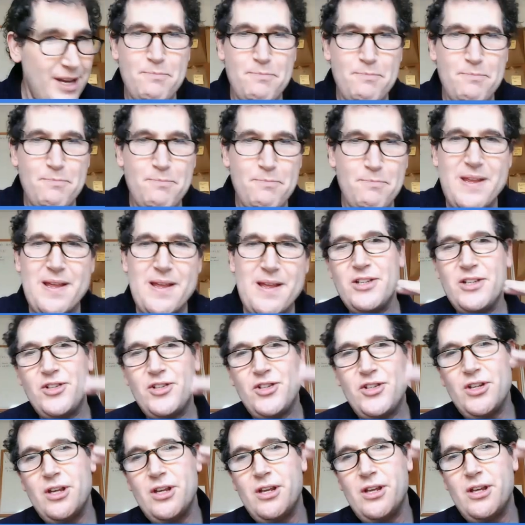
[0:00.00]
Because
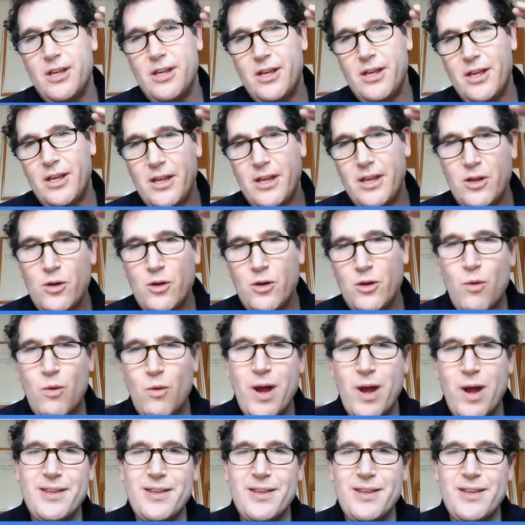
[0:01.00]
you want them to